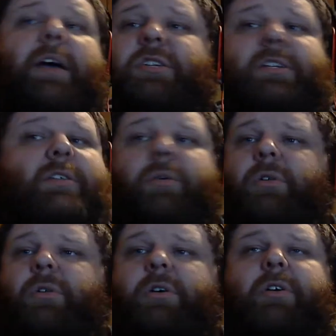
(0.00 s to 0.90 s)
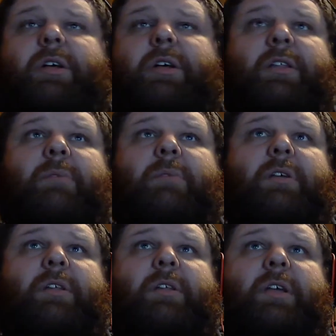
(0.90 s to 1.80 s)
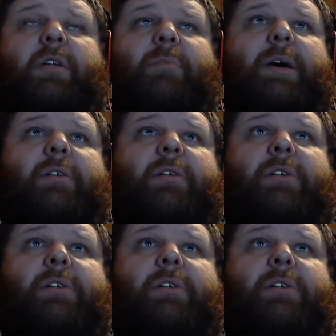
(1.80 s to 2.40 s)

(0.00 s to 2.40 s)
She's no longer in the heat of battle